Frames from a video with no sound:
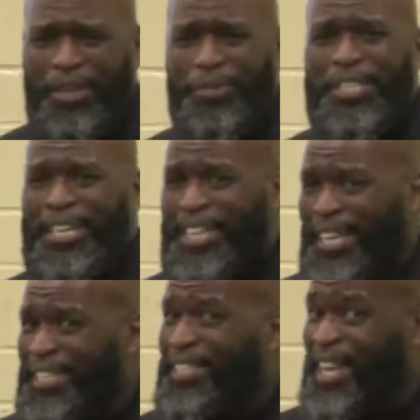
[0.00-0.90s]
I think, was like
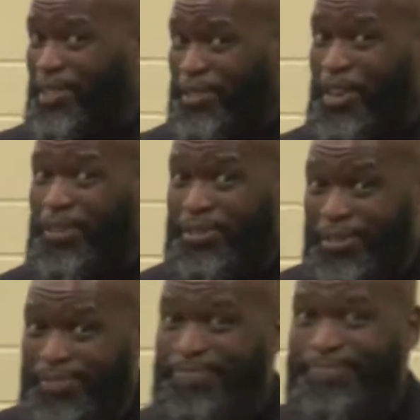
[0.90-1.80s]

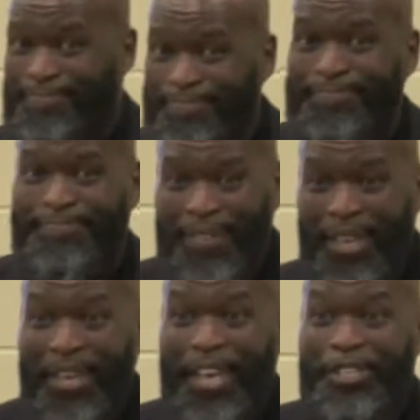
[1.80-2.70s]
$19,000.
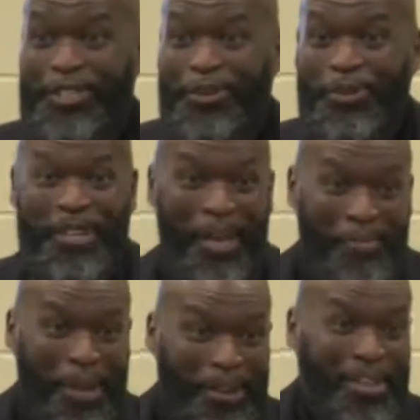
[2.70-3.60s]
And so got
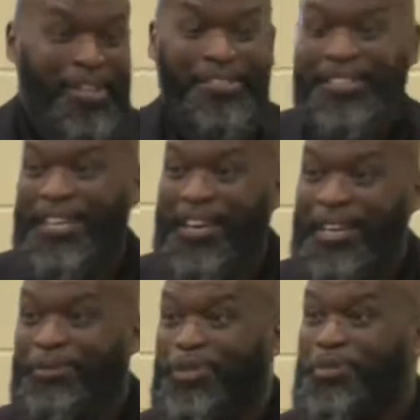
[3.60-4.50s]
married. I decided
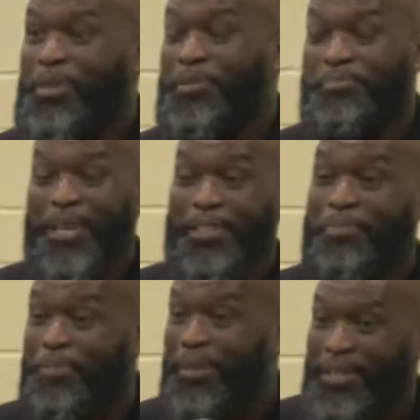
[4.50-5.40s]
I was going to make the
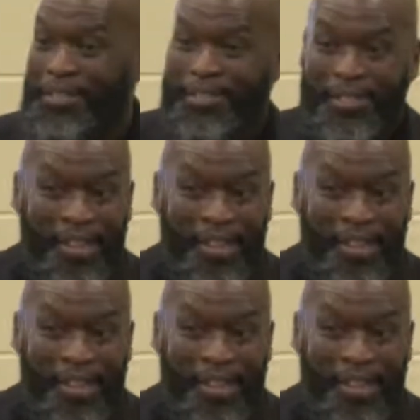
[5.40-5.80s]
big bucks